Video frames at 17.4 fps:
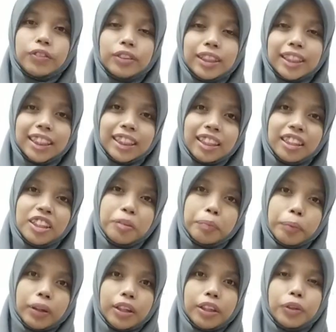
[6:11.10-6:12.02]
For the
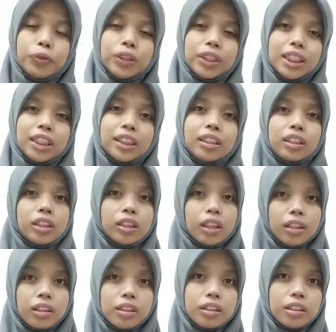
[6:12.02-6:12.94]
second part, which is the
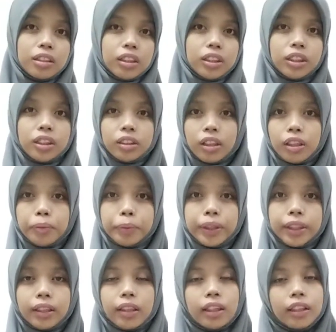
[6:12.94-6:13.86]
chocolate ganache
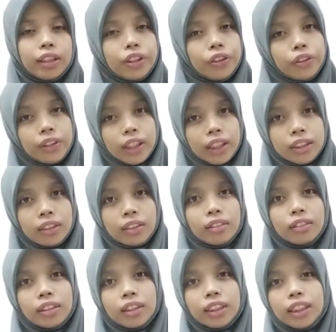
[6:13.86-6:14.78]
topping, the
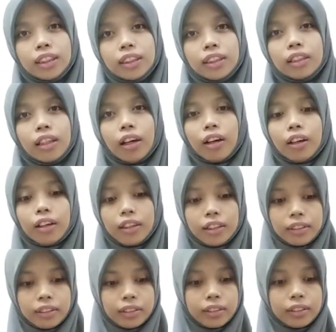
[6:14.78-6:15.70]
utensils needed
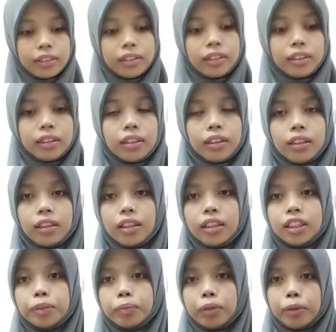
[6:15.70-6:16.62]
are
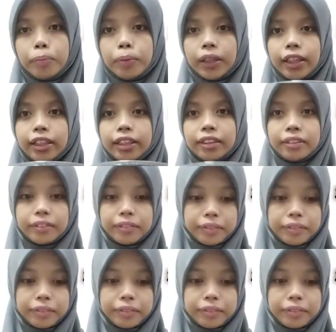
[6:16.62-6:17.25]
a small pot,